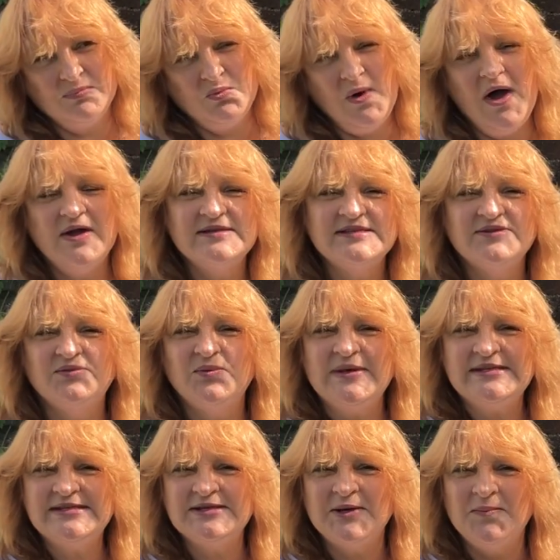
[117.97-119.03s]
words of
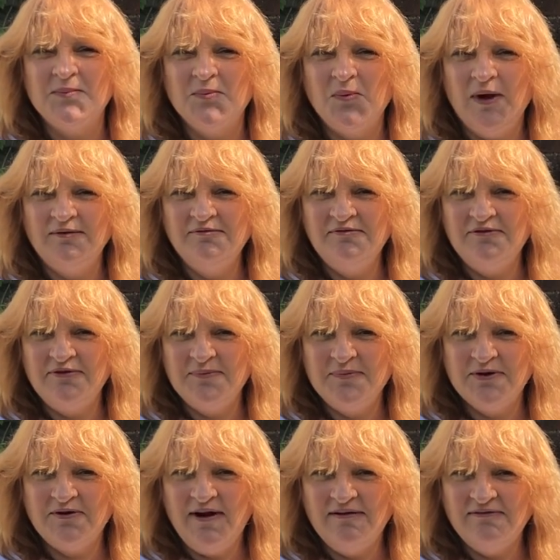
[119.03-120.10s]
wisdom, one from the
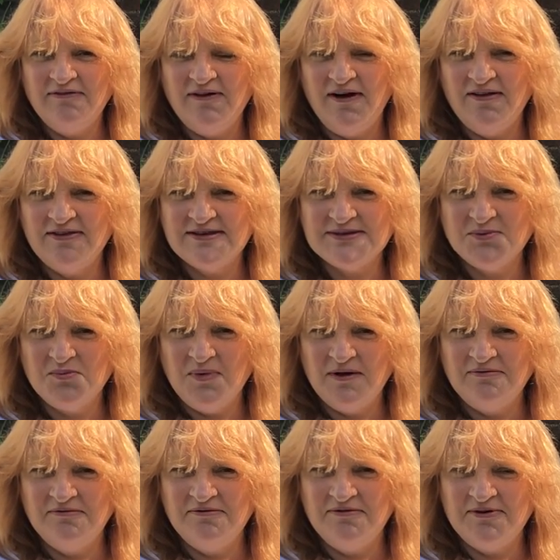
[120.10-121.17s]
grandfathers and
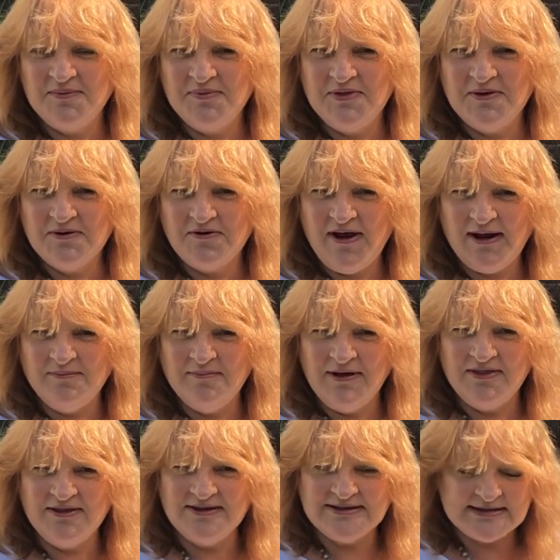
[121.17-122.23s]
one from the
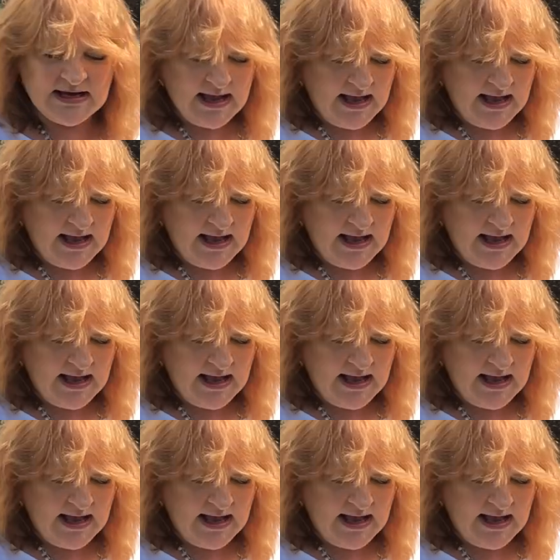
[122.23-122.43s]
grandmothers,